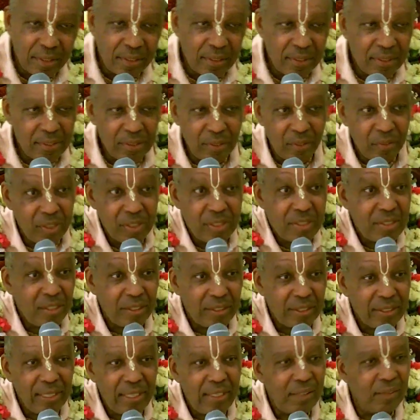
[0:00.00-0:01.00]
So they
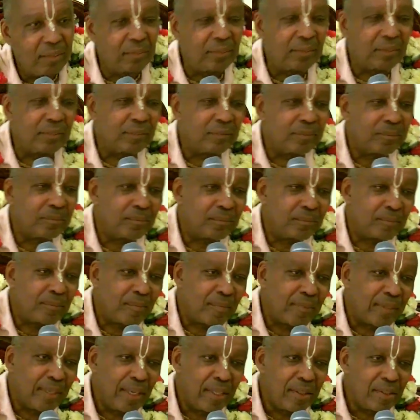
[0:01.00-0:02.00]
stuck it out.
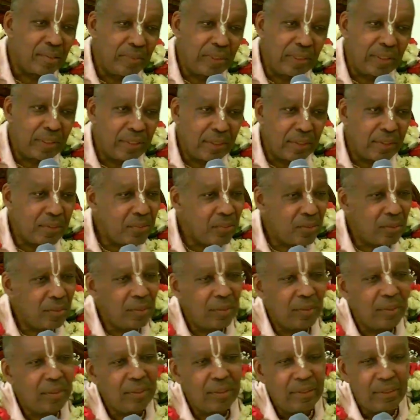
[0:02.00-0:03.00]
They had three
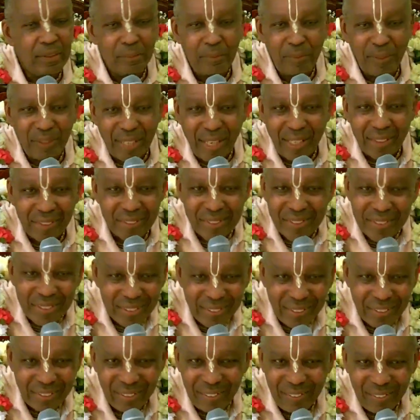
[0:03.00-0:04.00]
kids. But I could
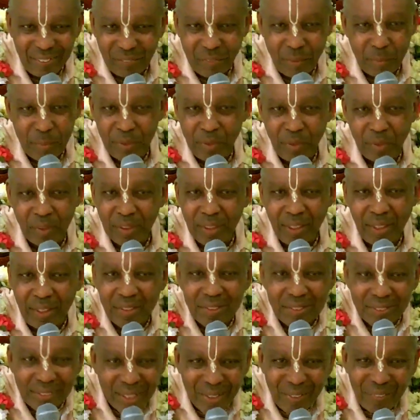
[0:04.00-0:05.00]
see from an early
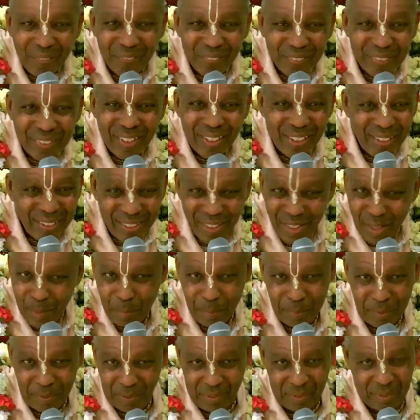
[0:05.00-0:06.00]
age, they were not
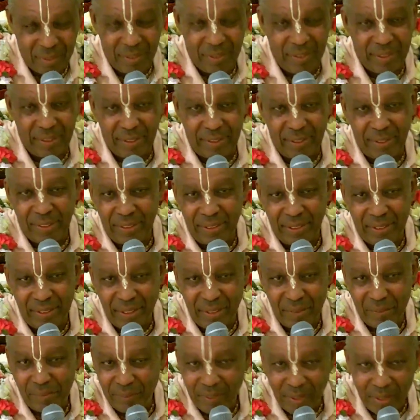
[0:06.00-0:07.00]
happy.
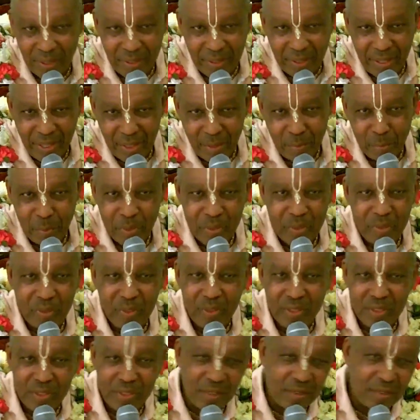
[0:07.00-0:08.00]
And father had a
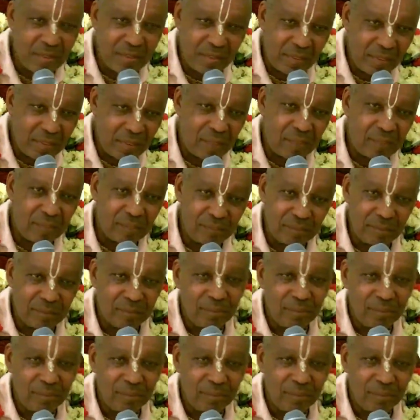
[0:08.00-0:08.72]
business, and, you know,